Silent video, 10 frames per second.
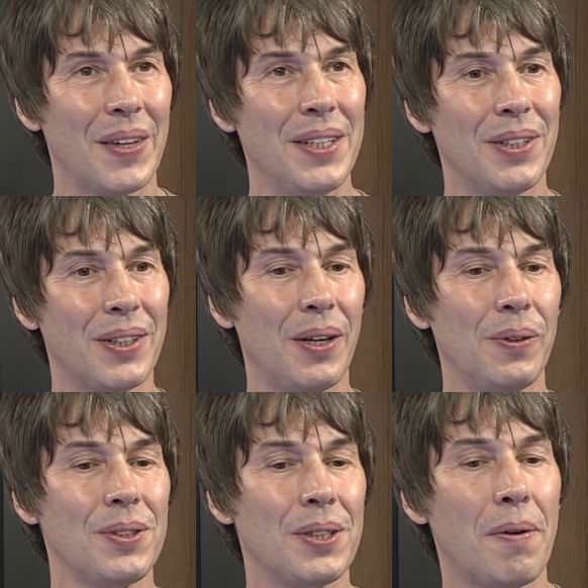Is your
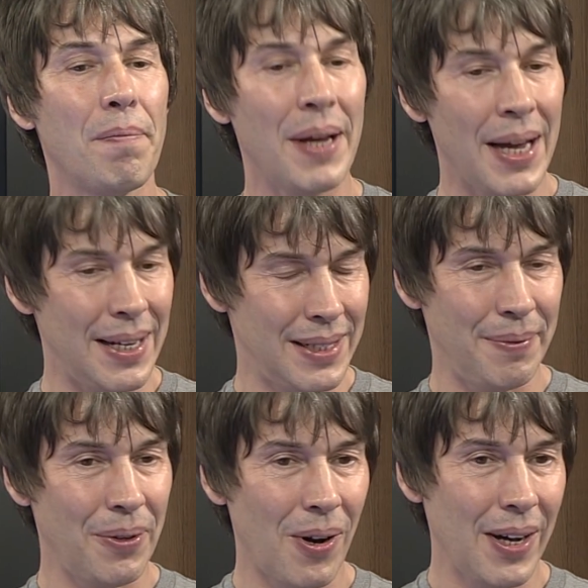goal to appear to
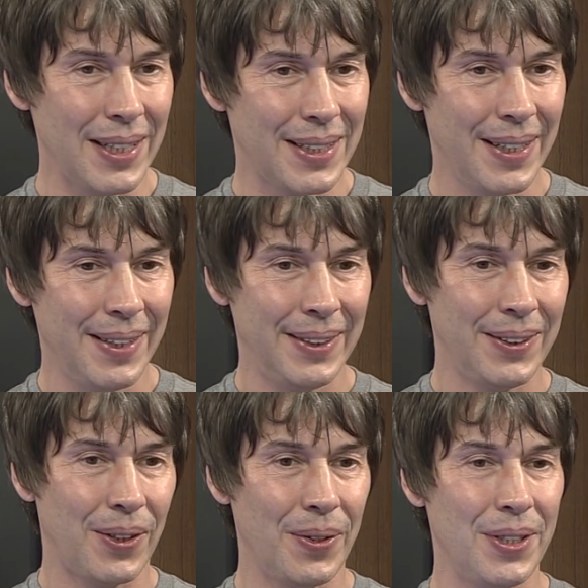be right,
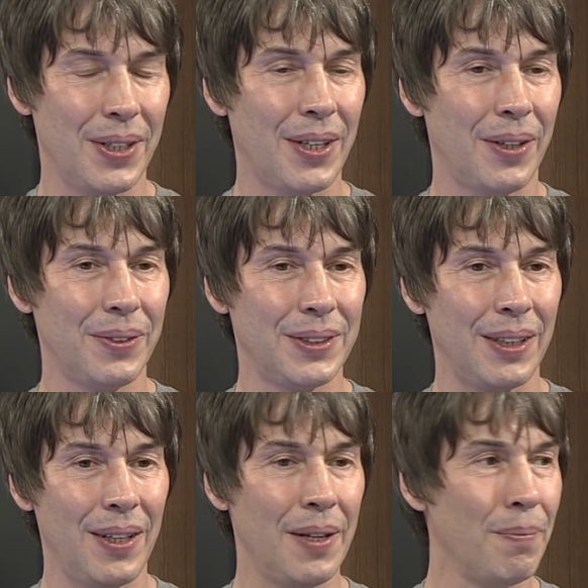or is your goal
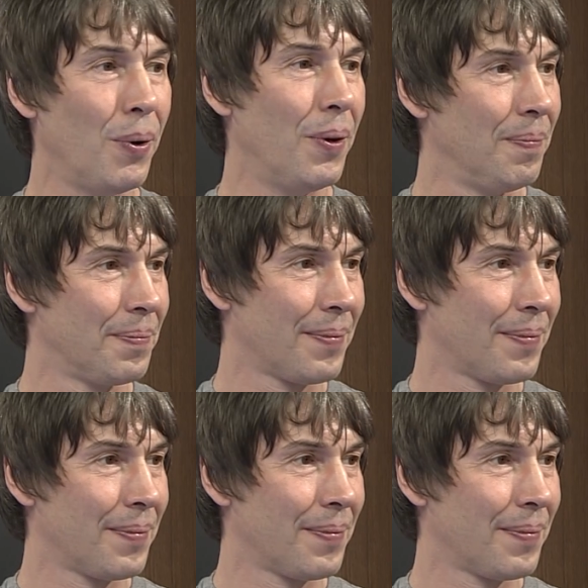to learn more?